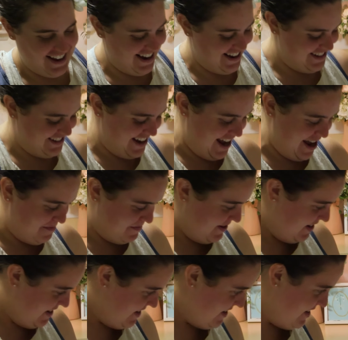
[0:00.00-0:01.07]
I just
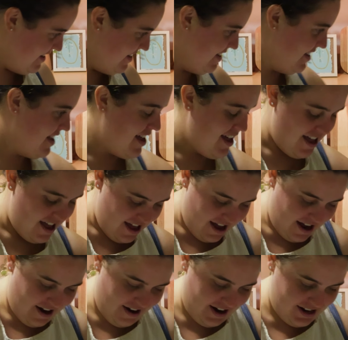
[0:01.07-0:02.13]
tapped it.
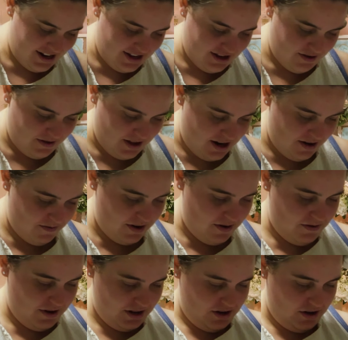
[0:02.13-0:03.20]
Alright, so then we're
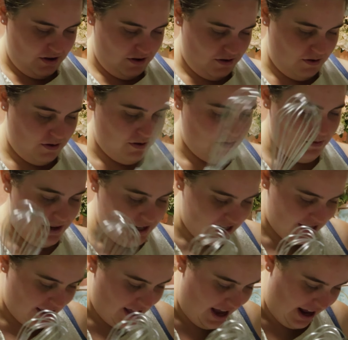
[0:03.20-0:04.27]
going to
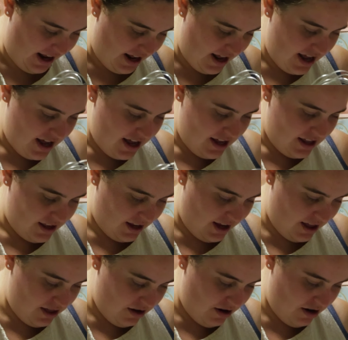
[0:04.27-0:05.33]
whisk that
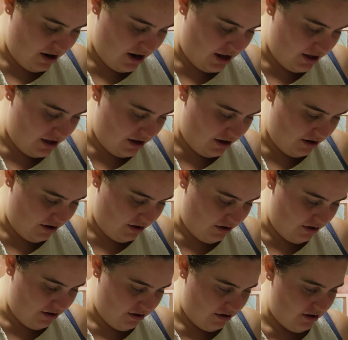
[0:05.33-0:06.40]
together
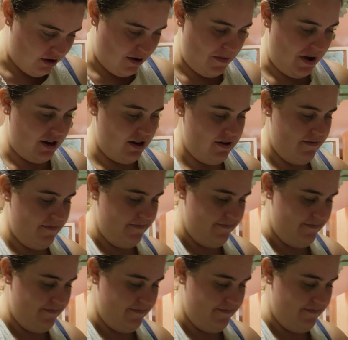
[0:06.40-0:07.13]
until combined.